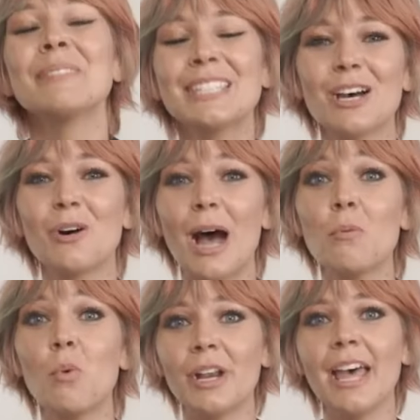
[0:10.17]
So I
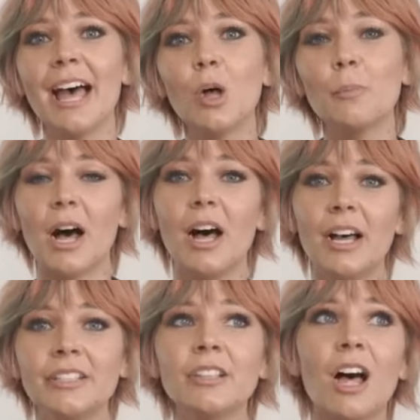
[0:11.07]
want to help
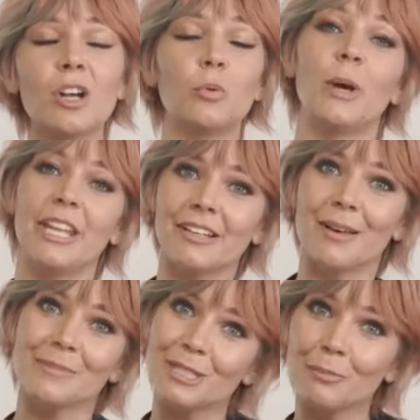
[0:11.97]
unlock, when it
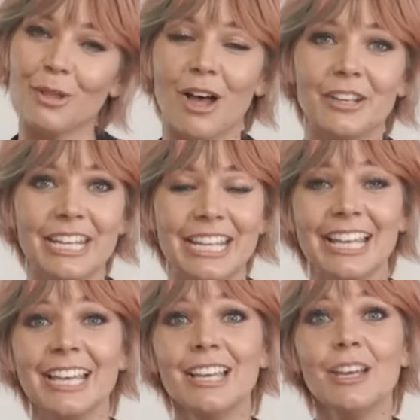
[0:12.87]
comes to blonding,